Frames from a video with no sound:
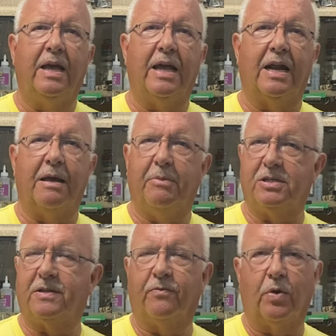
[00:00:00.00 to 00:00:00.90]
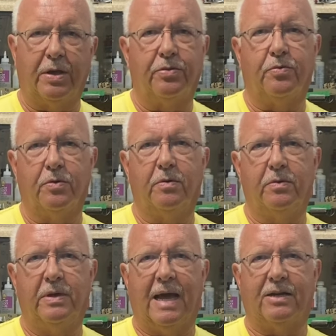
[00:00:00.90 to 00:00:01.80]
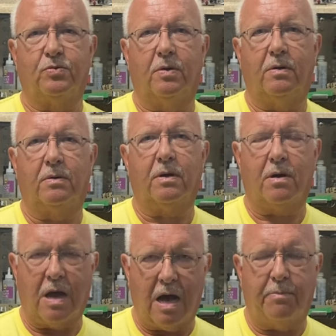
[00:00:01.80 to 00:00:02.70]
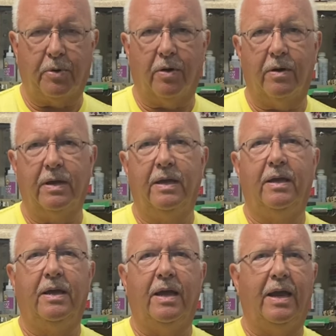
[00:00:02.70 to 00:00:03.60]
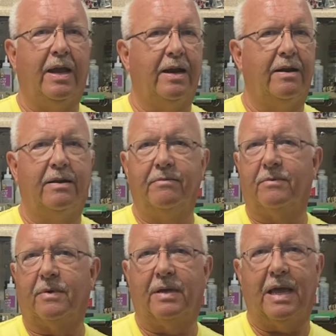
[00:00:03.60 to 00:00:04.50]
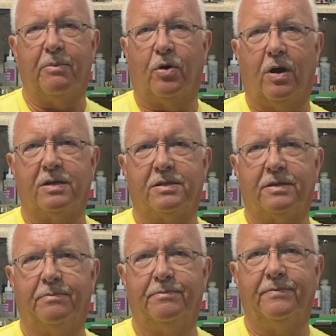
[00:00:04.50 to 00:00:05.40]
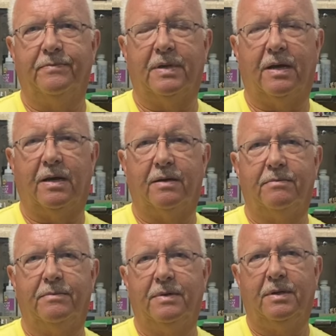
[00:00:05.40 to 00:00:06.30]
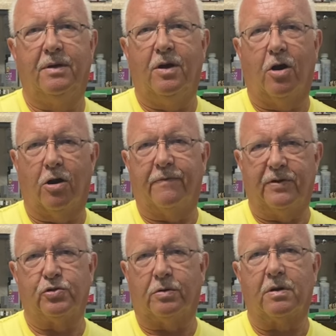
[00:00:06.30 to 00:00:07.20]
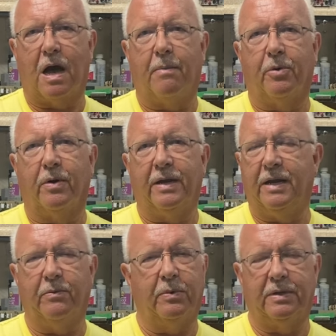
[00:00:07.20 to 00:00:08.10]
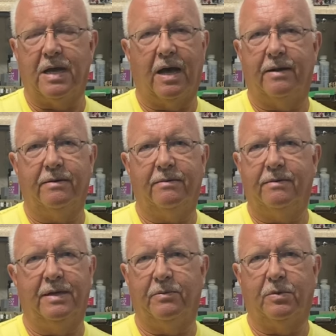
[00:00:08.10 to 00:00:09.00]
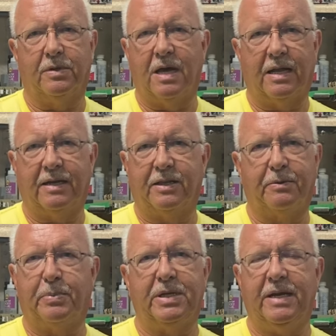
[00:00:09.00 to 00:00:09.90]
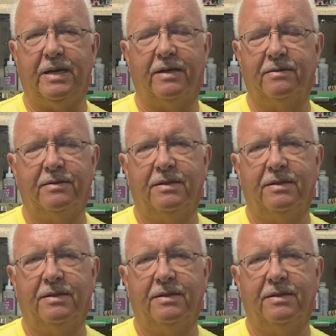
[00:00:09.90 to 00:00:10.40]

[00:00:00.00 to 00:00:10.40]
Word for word: and I must have run through the actual copper and came across some uh, artificial copper and it will not, it will not get the patina.